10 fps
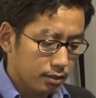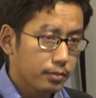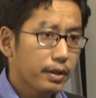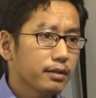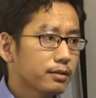
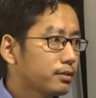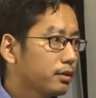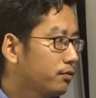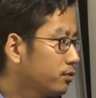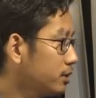Tibet is,
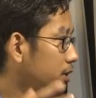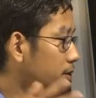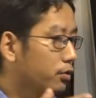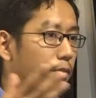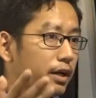if you
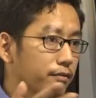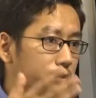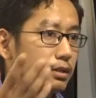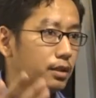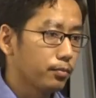see, you might have
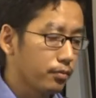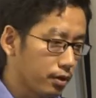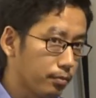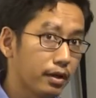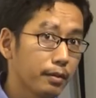seen the
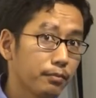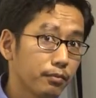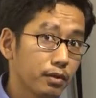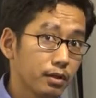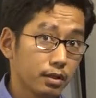map
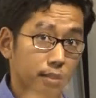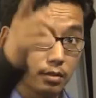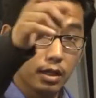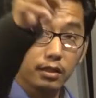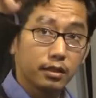
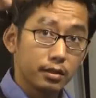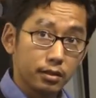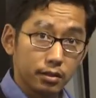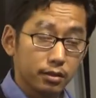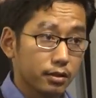in
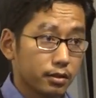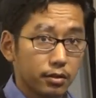the